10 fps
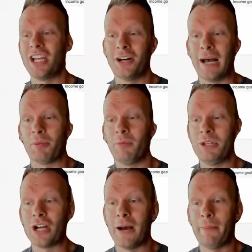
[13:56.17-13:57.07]
I'm going to be
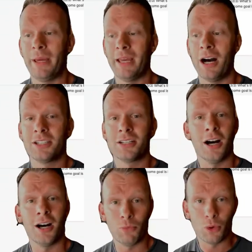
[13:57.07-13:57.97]
dropping a
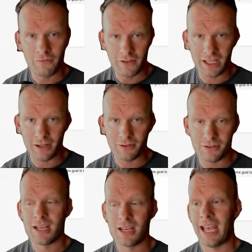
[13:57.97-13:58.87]
ton more videos,
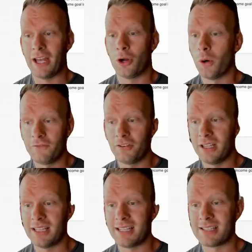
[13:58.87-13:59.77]
and hopefully
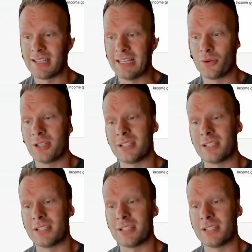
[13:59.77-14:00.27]
this is going to